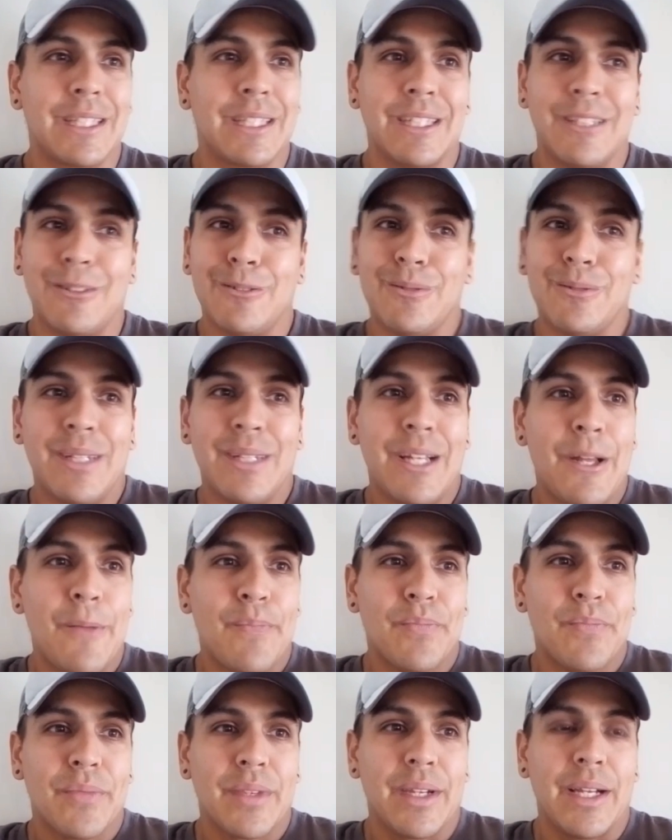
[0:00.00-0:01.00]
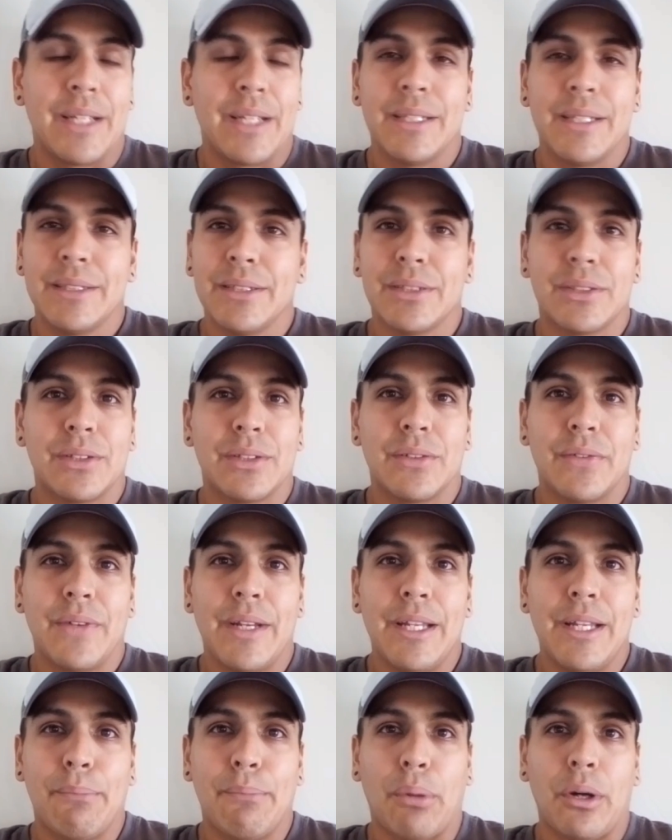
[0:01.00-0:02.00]
it doesn't serve
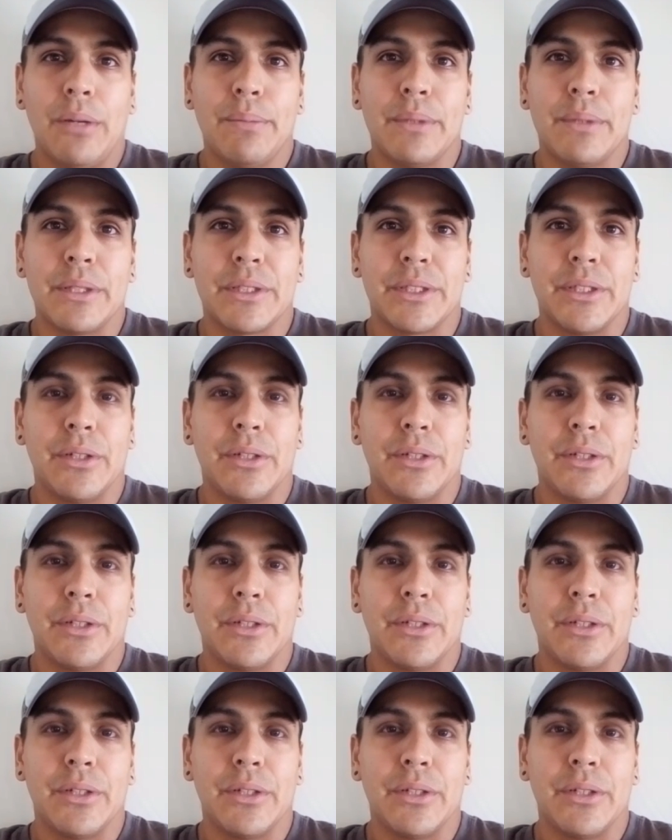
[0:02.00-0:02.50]
any purpose.